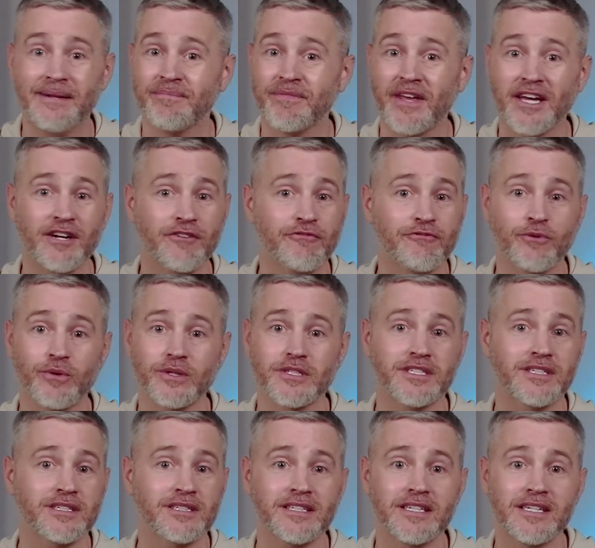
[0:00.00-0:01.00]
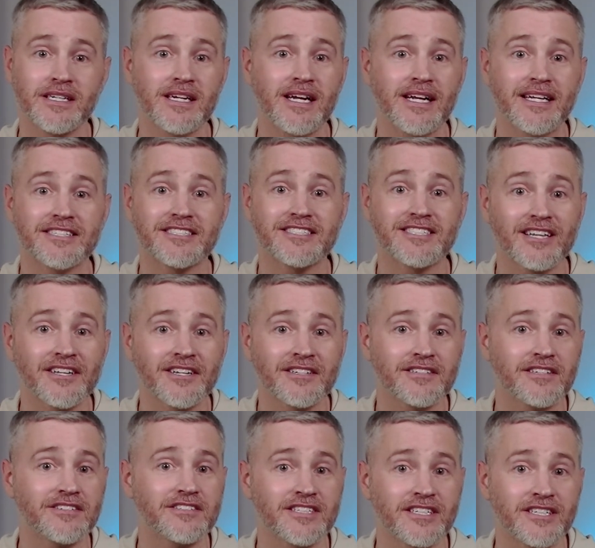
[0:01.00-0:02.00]
And unfortunately, selling
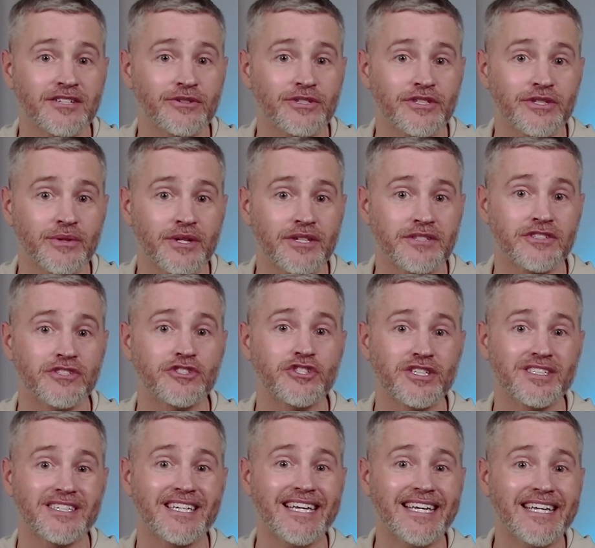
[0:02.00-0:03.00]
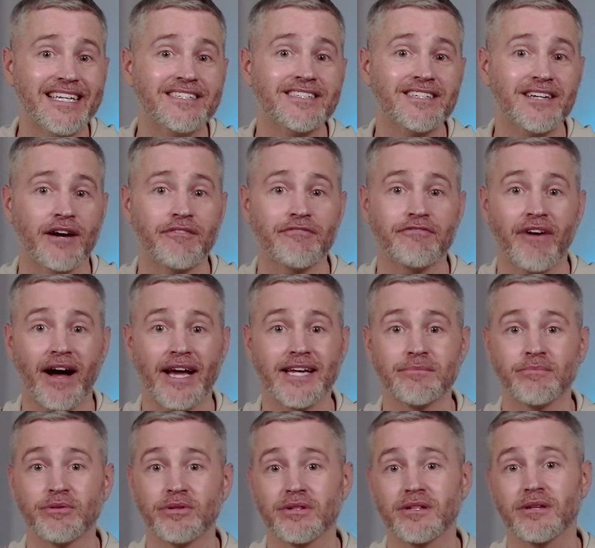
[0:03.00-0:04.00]
to single units just isn't a
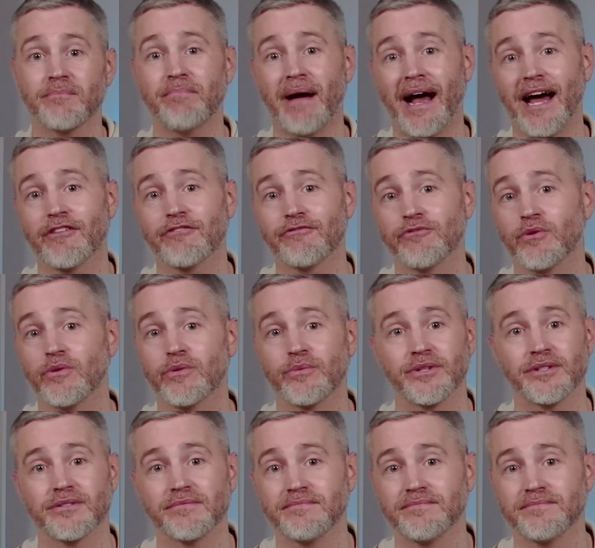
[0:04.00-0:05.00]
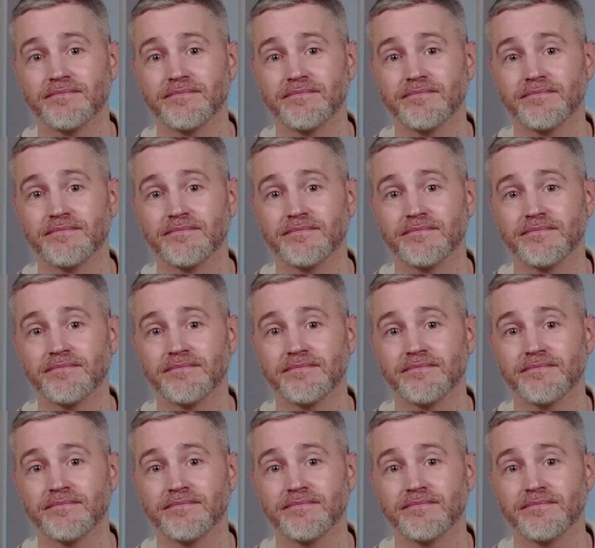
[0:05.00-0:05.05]
viable path forward.